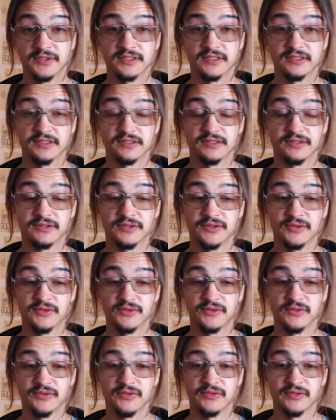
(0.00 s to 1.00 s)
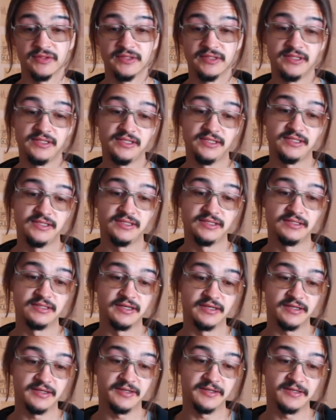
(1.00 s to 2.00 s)
so this is
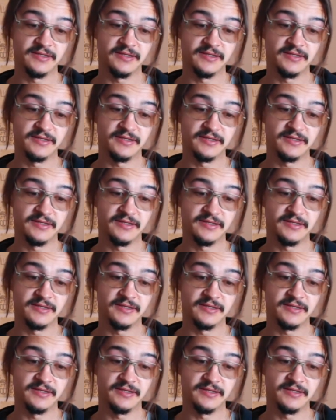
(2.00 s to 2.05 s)
like